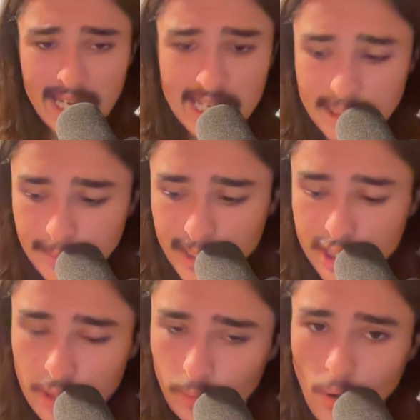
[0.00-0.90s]
It's
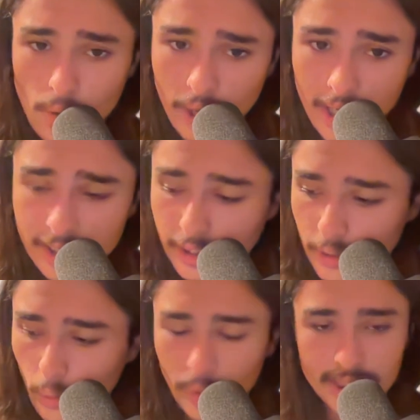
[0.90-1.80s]
because you won't cut the
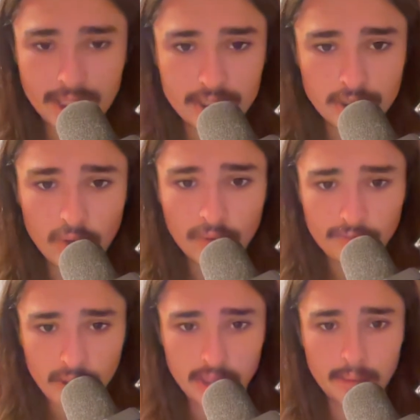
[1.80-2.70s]
noise at certain
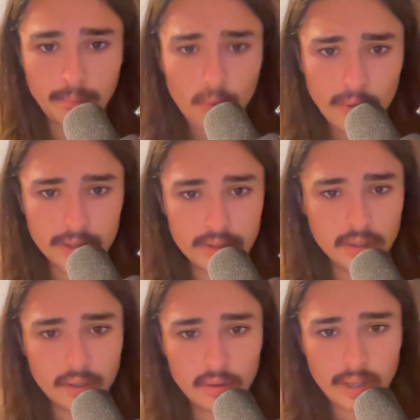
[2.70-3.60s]
fucking points,
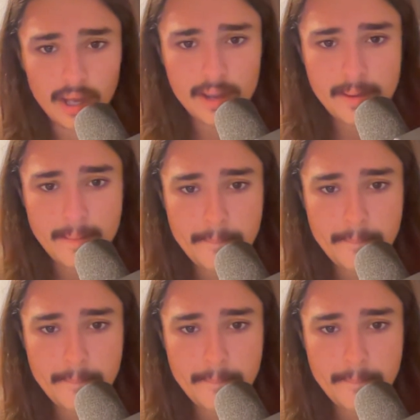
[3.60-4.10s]
okay?